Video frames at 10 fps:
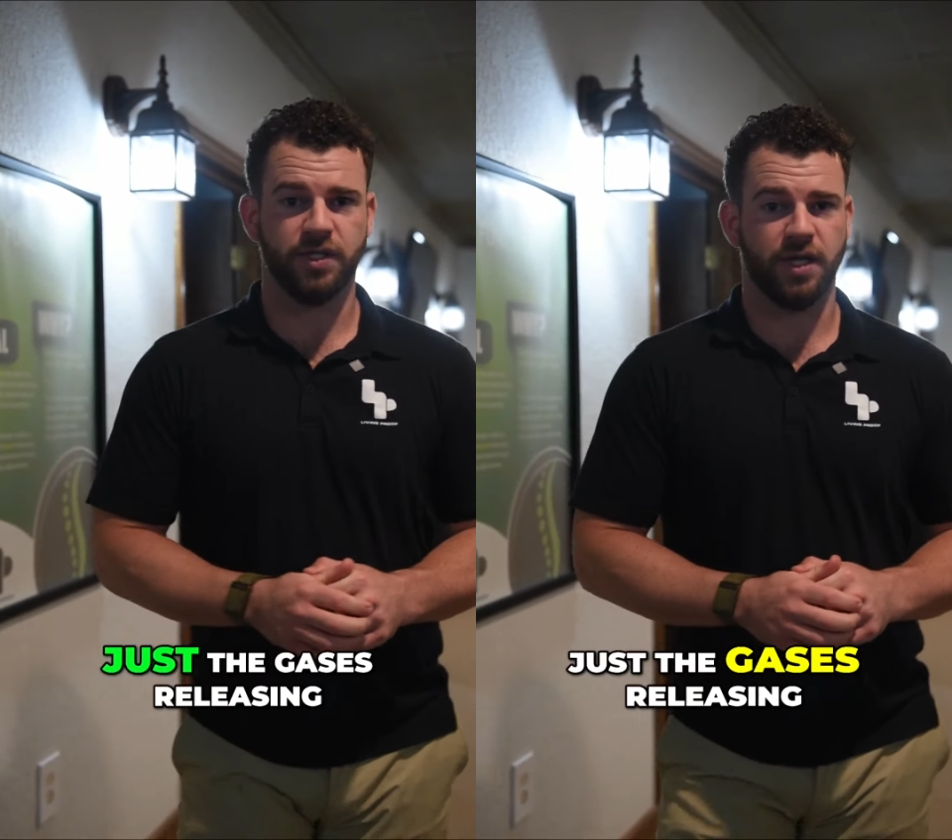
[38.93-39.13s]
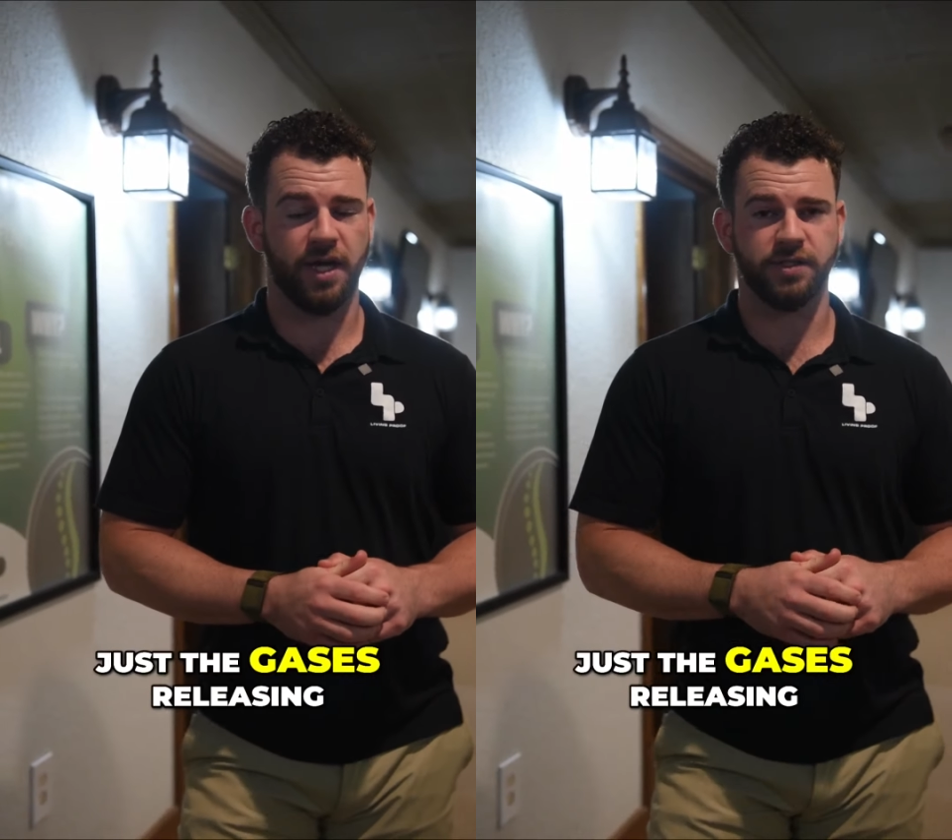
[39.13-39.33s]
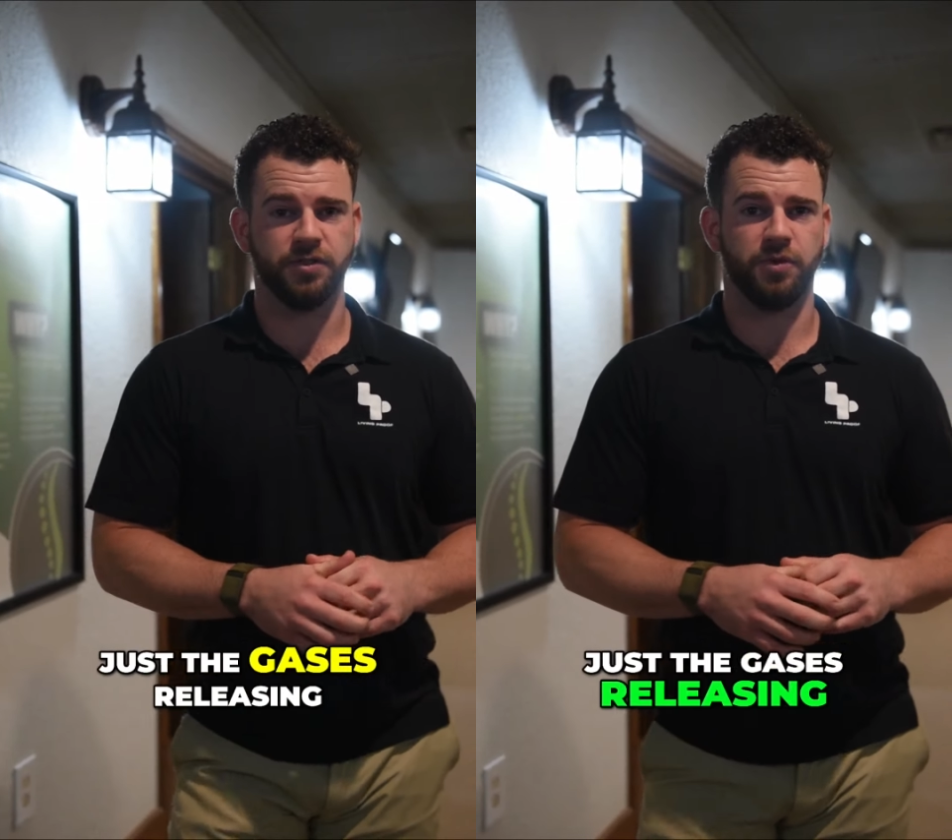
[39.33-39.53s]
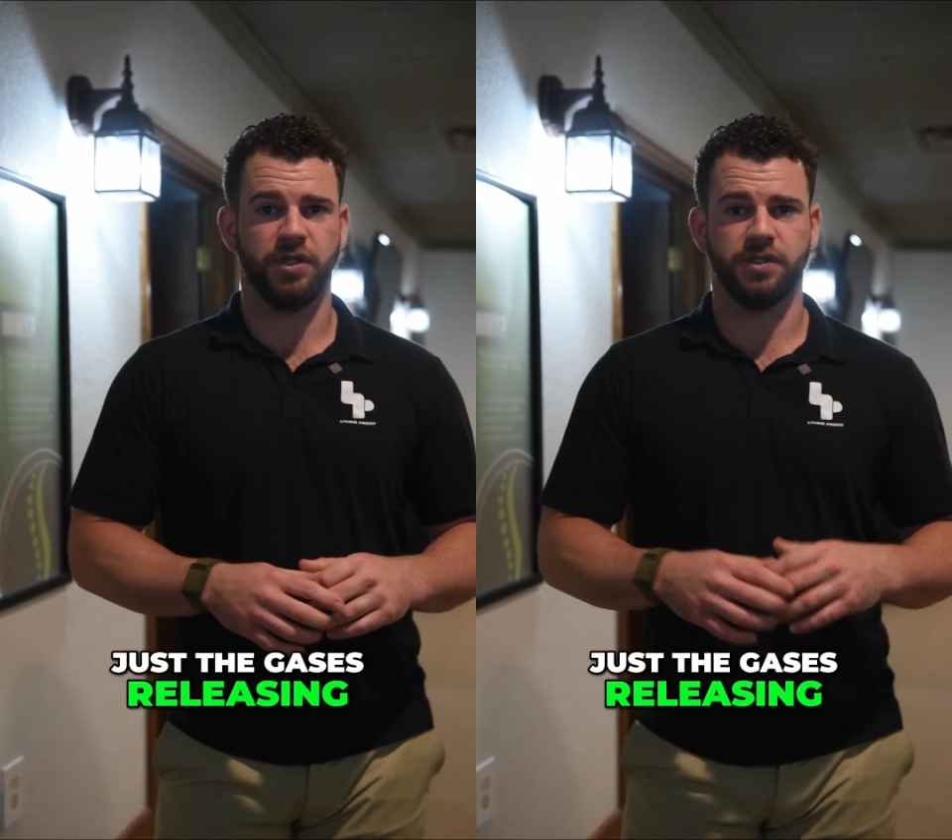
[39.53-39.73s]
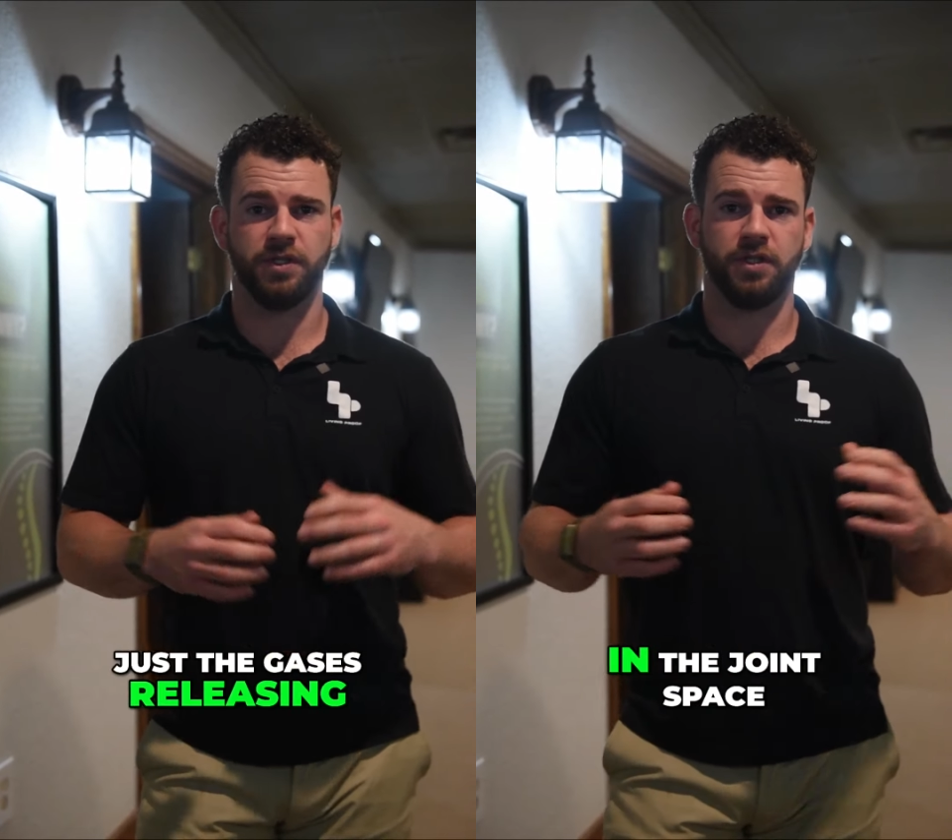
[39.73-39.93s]
the gases
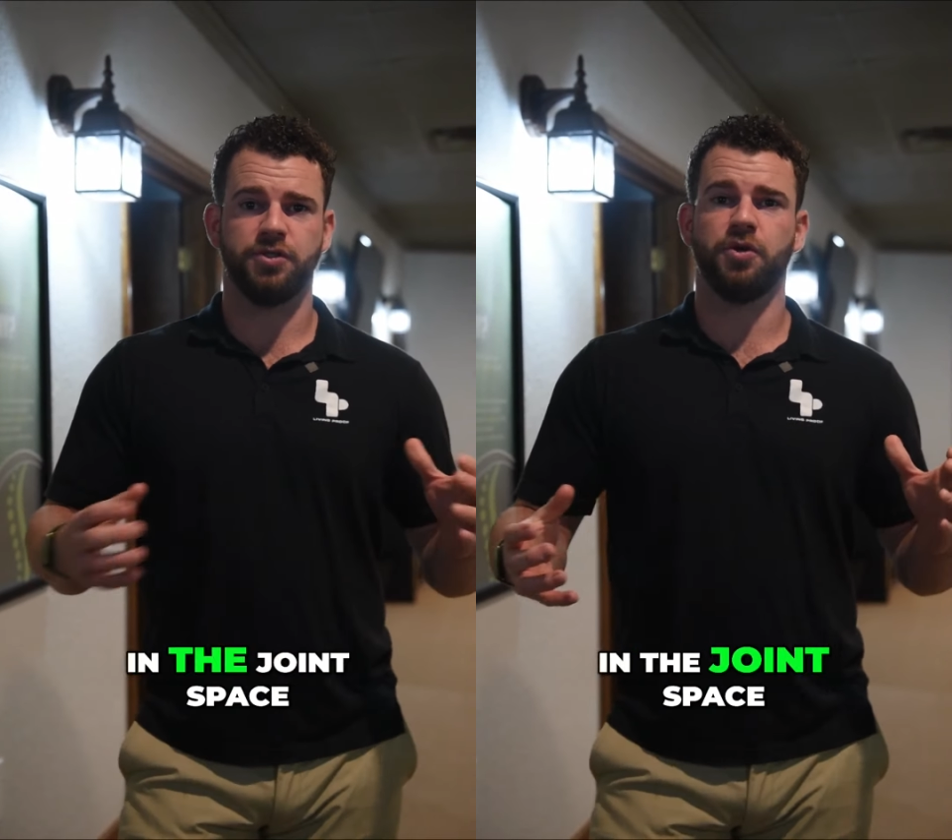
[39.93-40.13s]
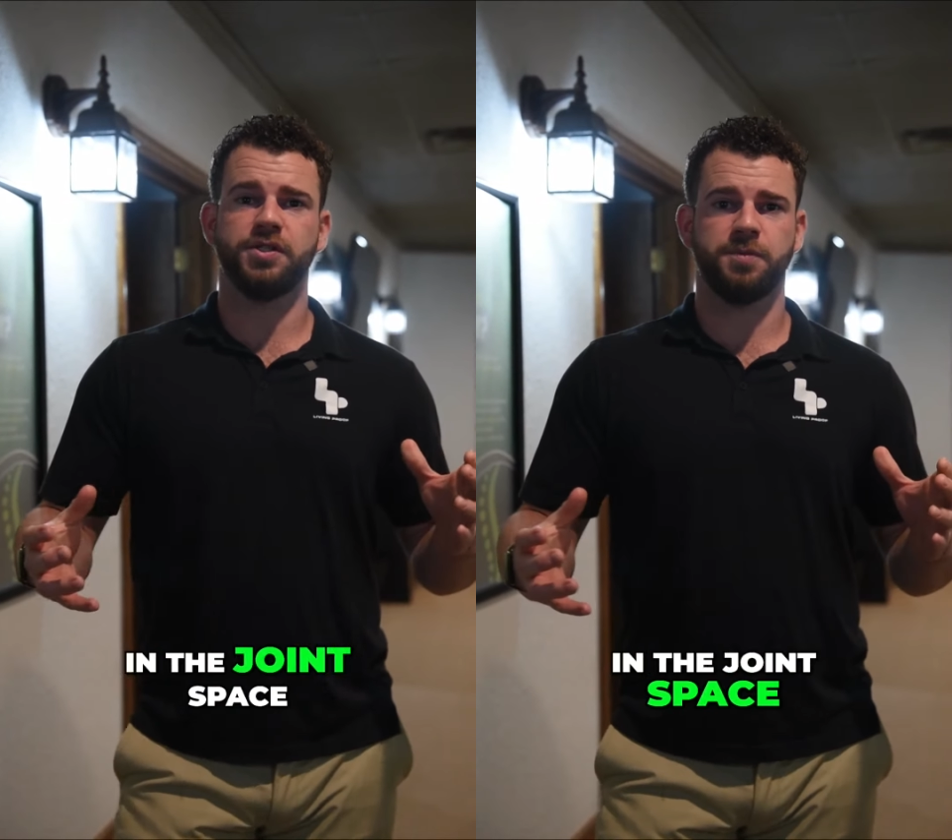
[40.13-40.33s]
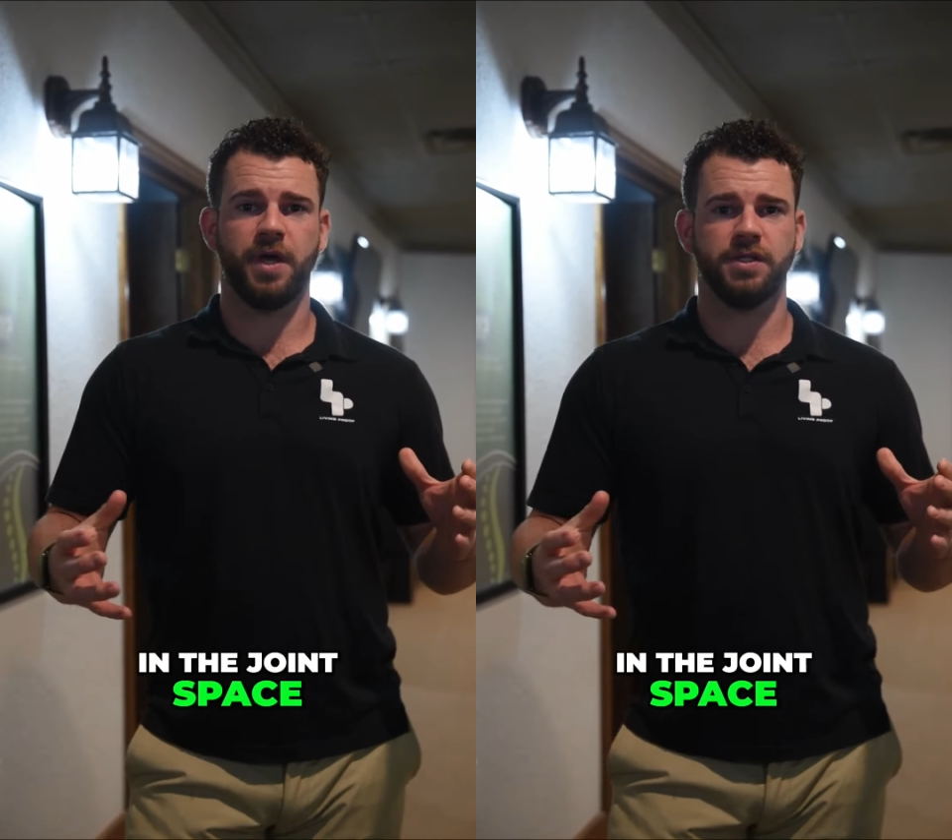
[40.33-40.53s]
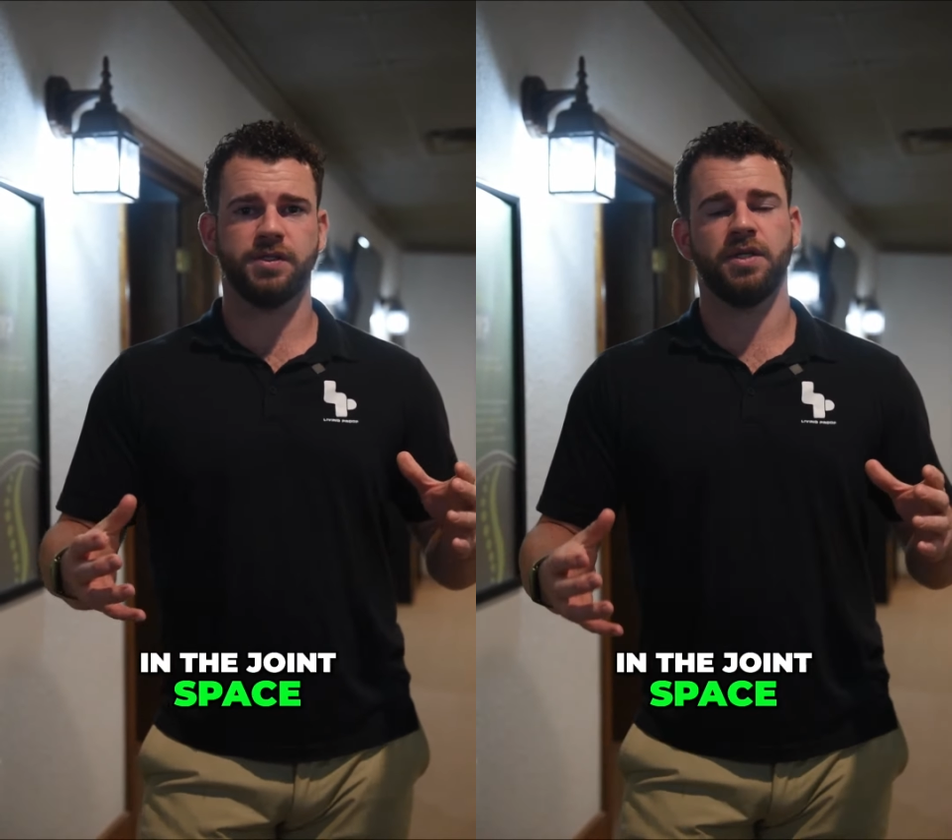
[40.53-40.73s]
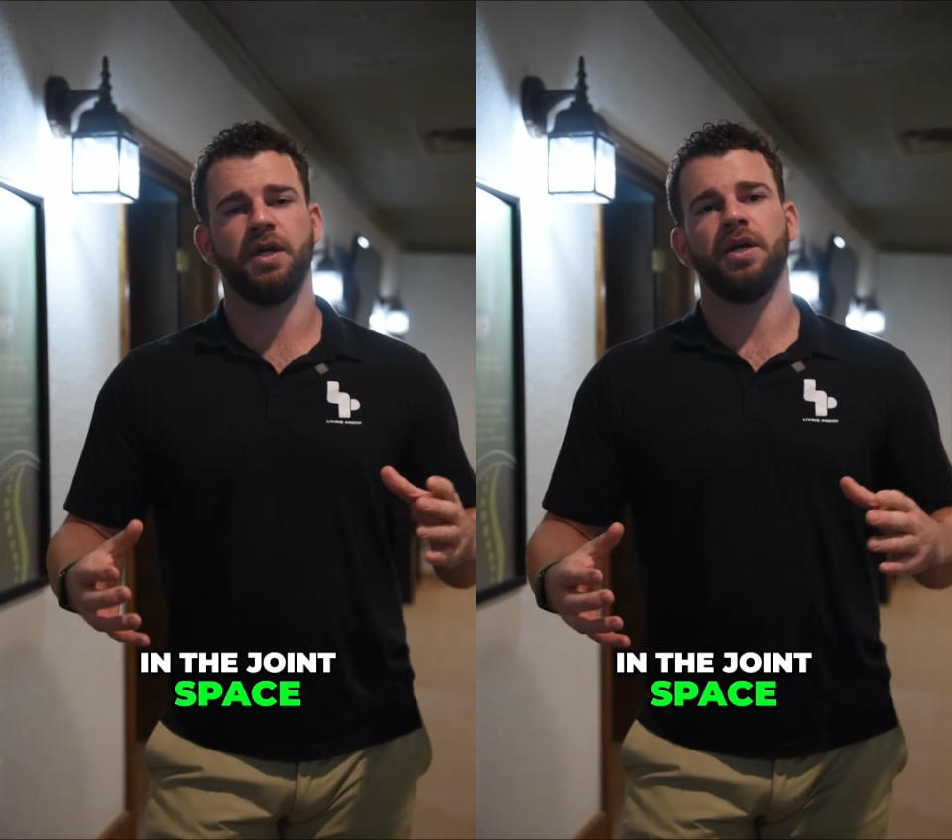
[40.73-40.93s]
releasing in the joint space,